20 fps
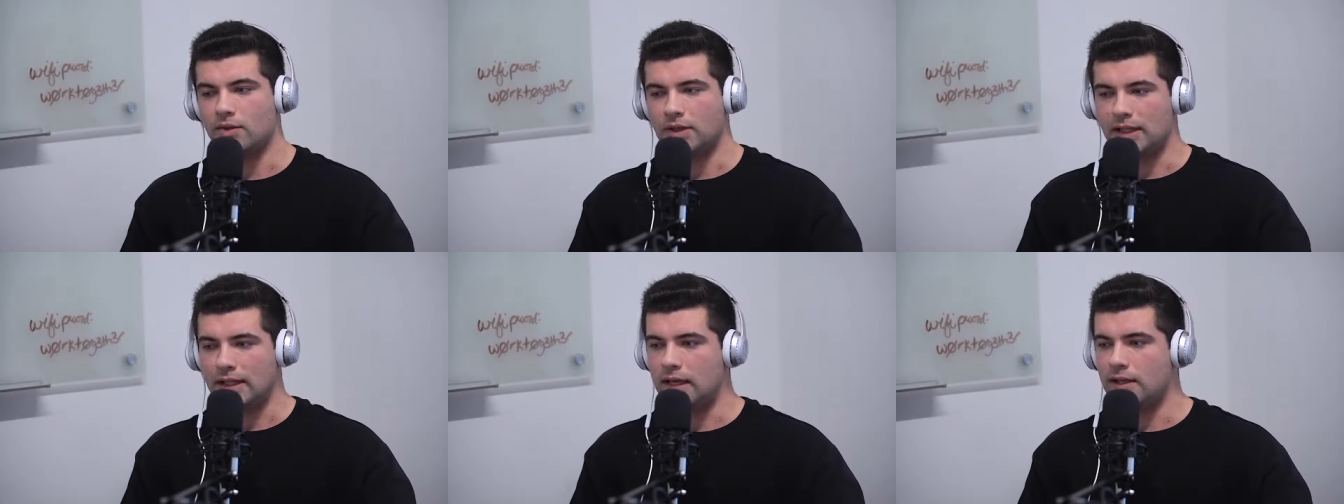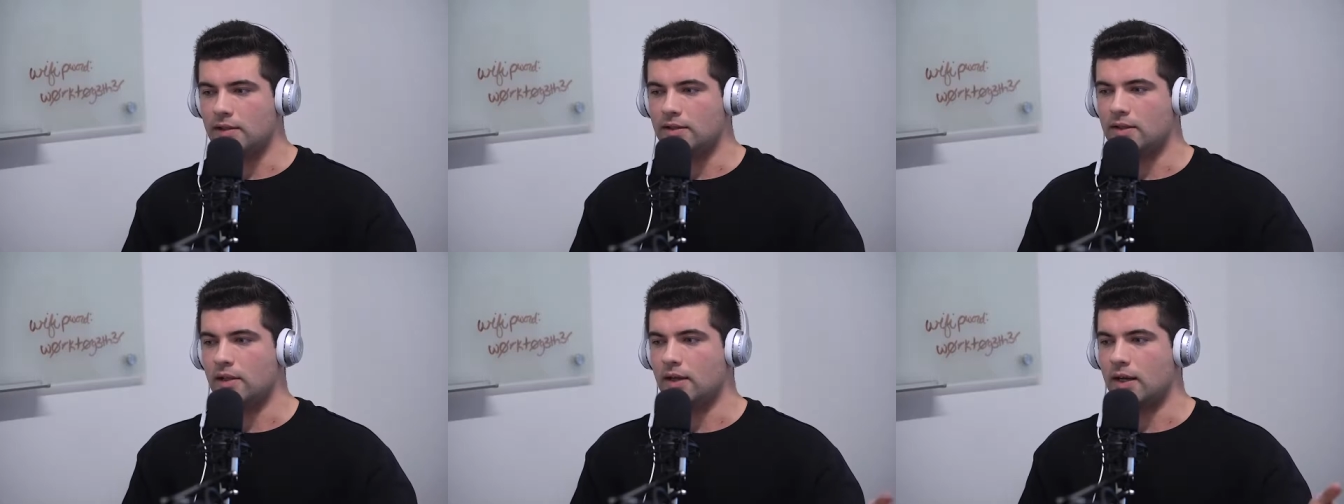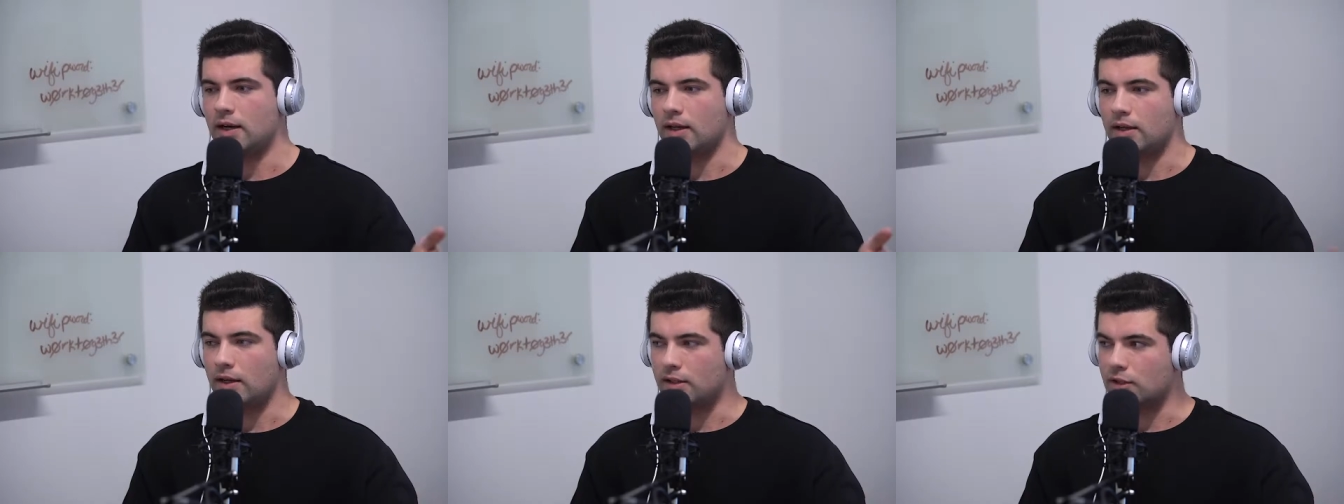leads and a
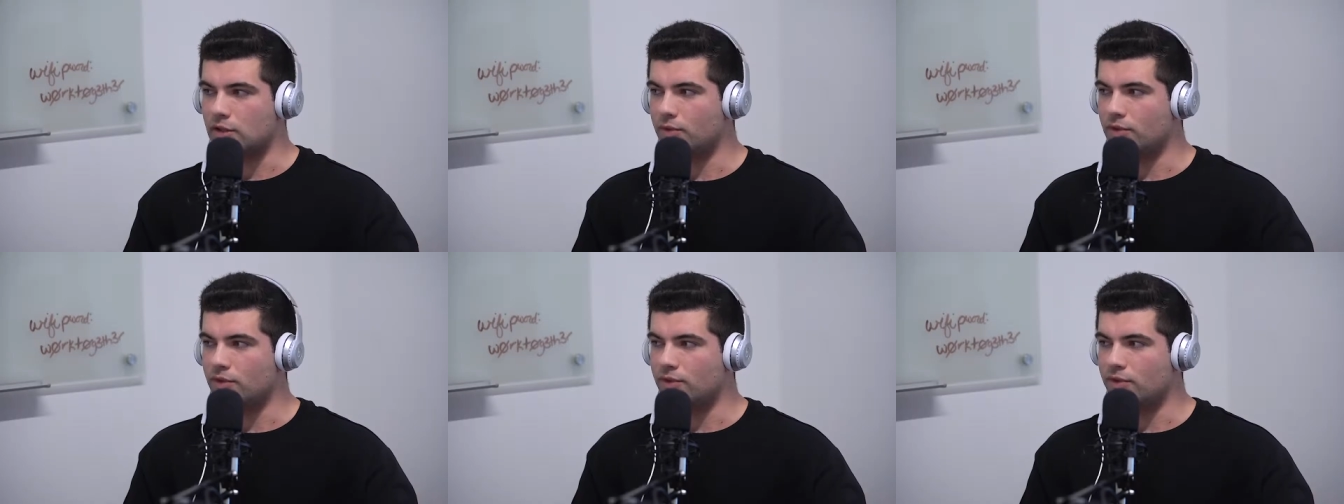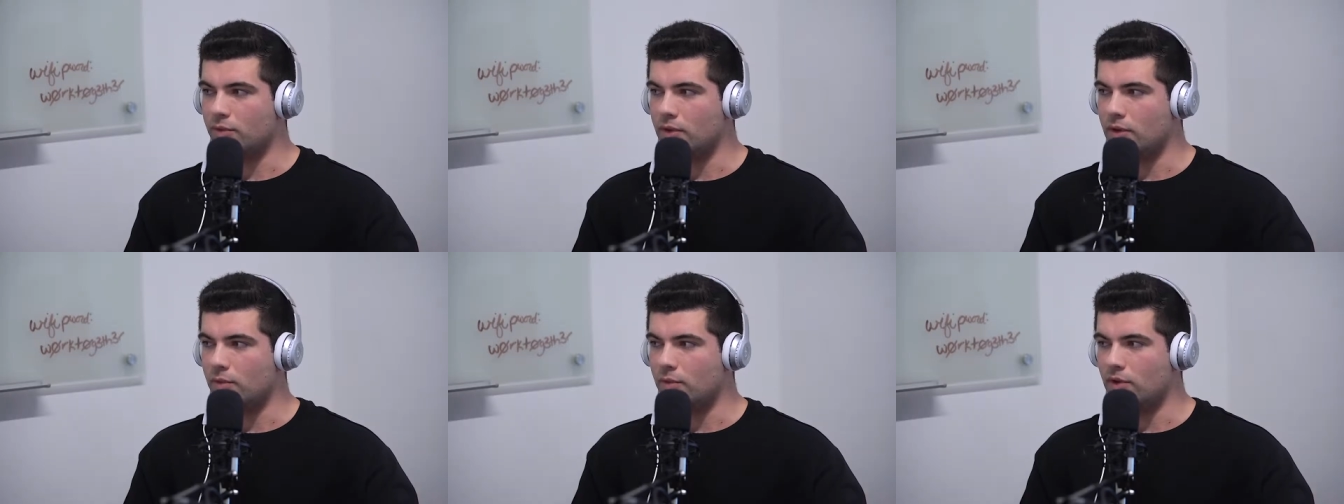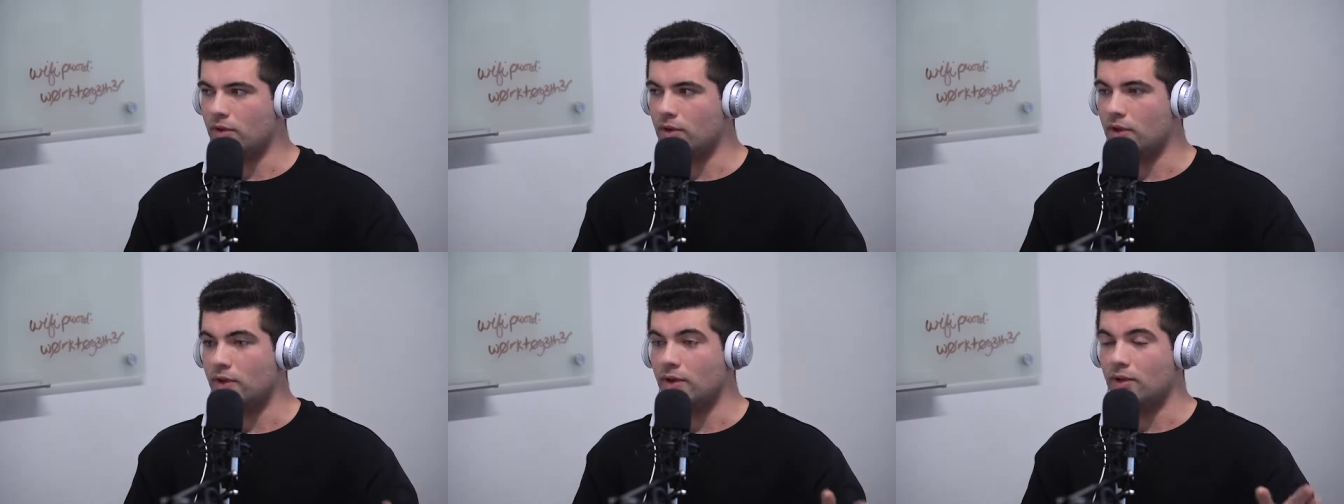lot of customers for
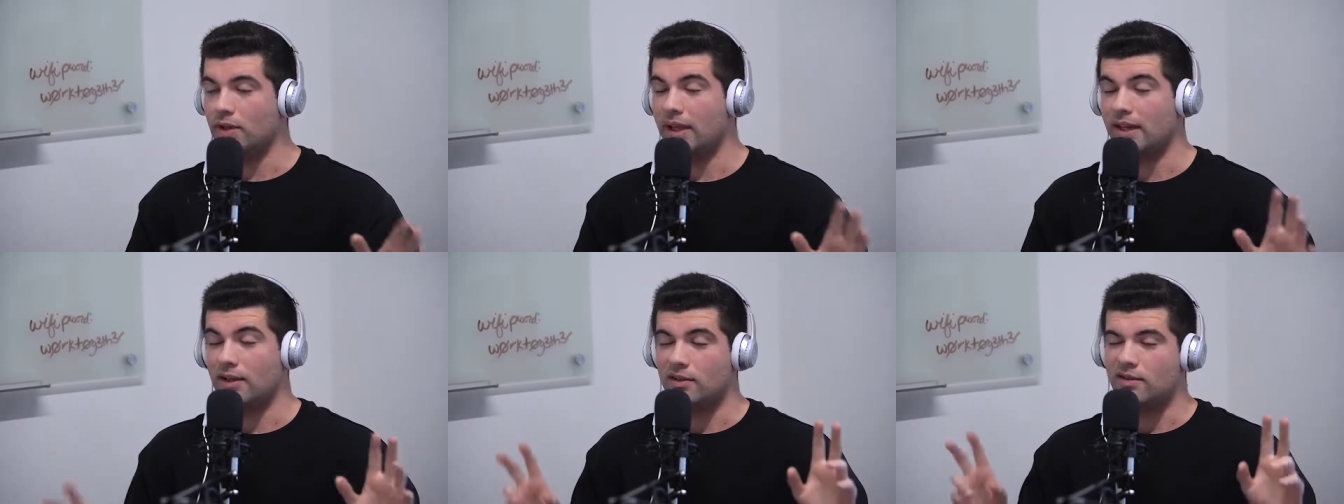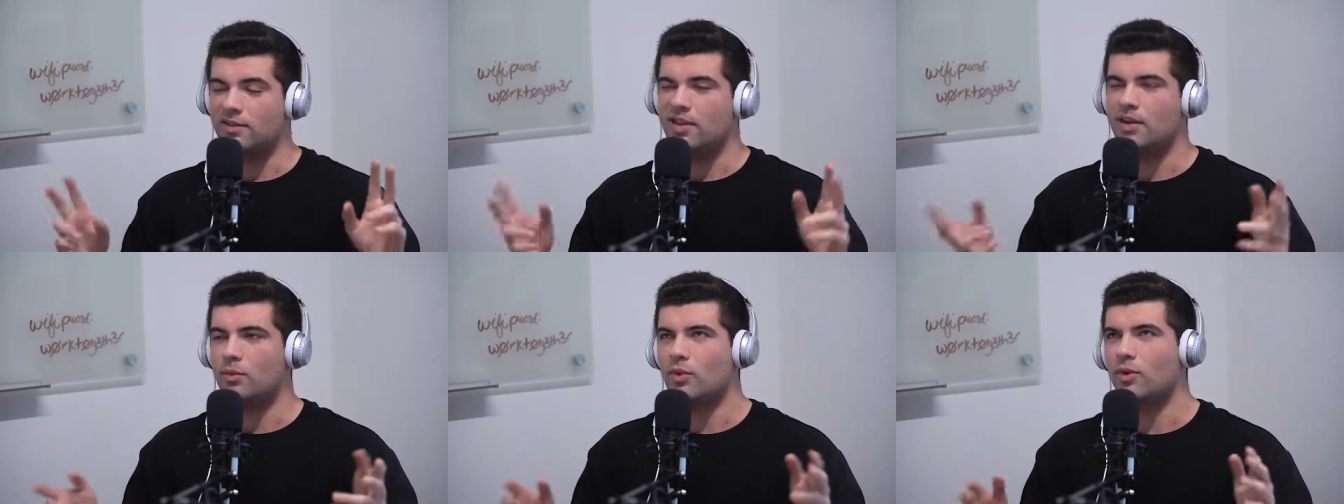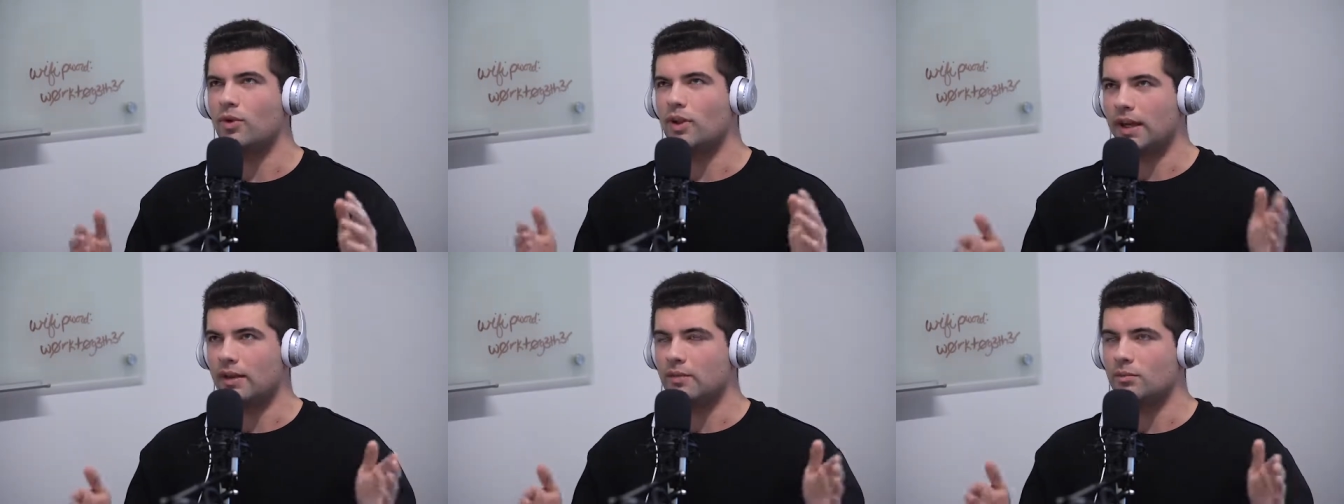people, or like,
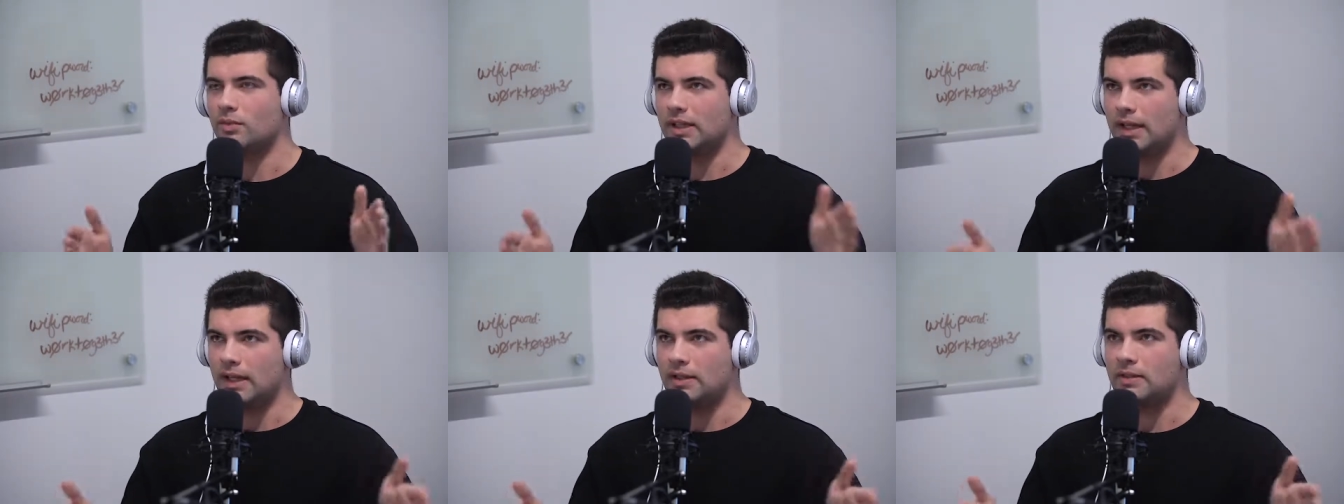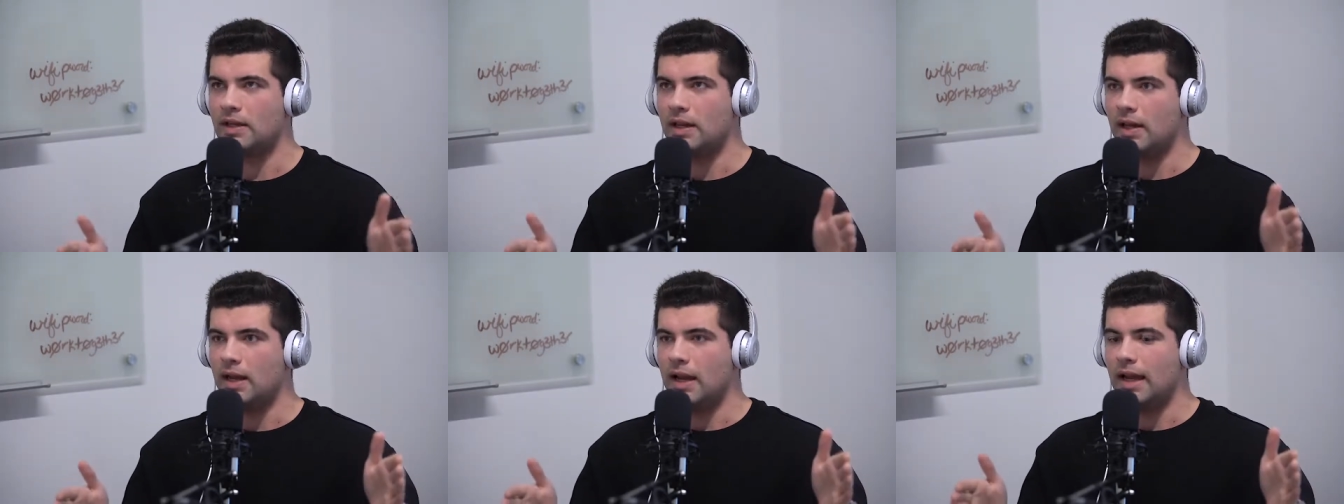more like leads,